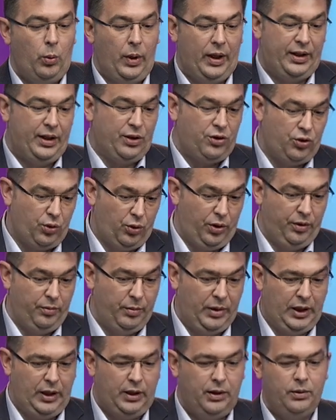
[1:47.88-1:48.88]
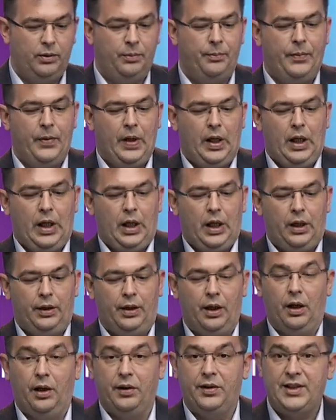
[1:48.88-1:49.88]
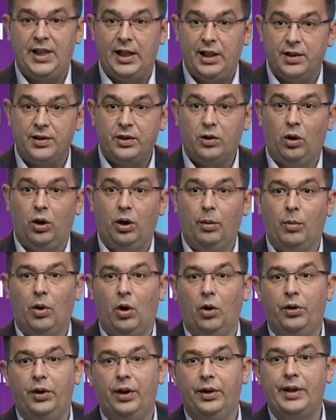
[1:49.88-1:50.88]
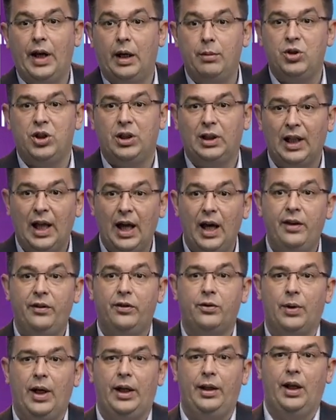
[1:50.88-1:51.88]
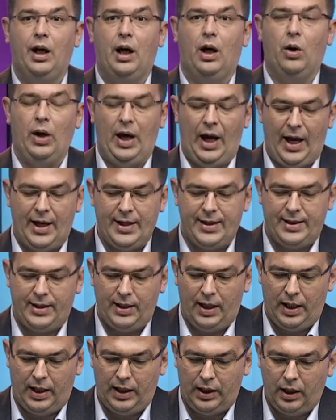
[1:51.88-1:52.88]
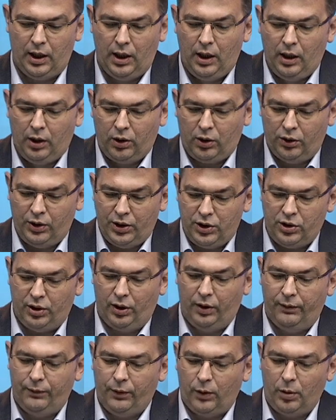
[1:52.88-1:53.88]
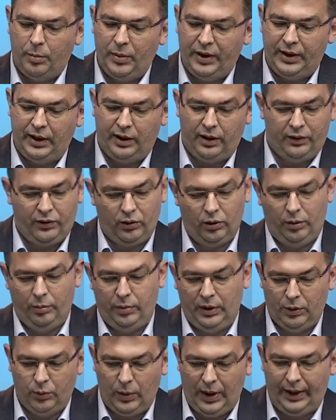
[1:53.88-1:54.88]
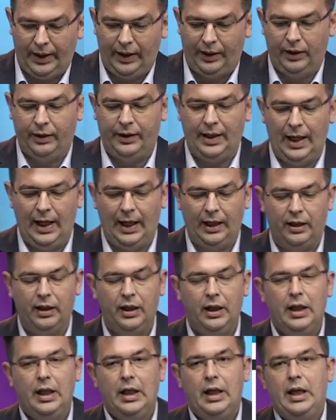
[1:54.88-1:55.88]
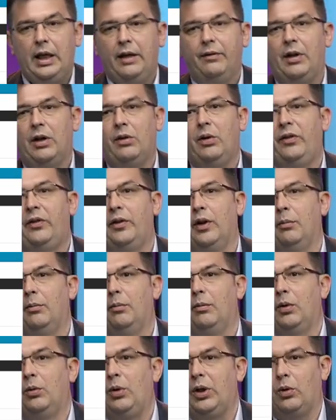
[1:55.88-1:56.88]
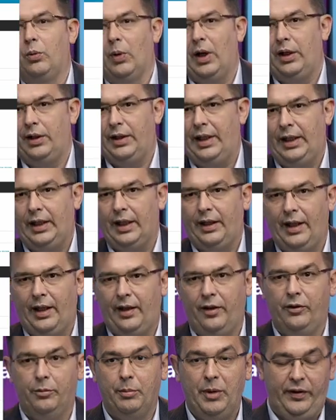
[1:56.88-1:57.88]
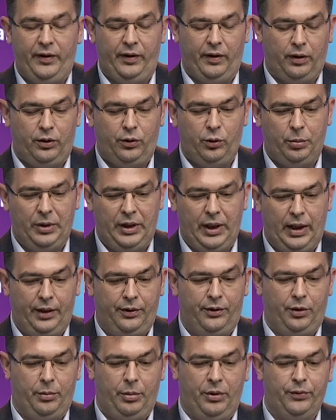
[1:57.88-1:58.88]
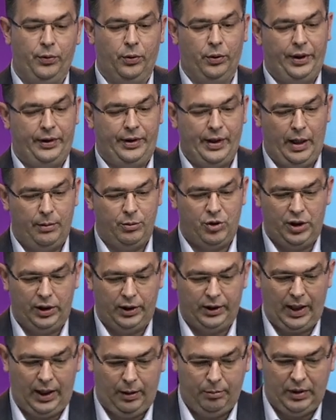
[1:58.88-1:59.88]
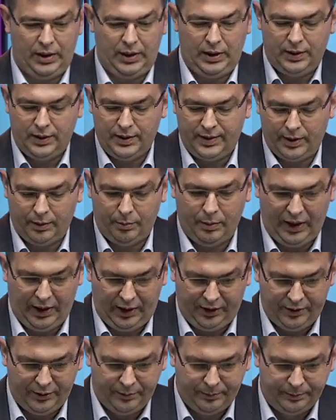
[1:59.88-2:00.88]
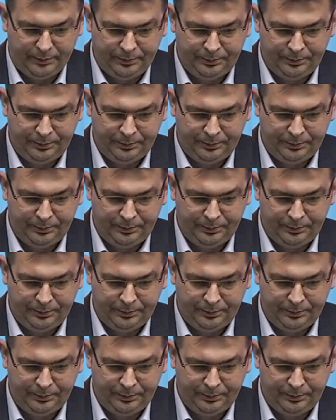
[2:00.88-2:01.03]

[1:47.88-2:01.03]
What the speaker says: where they shouldn't be. The status column on the timesheet lines right now has a conditional formatting. It's going to be red and italic if there is some required data that is missing to be entered before the timesheet can be submitted.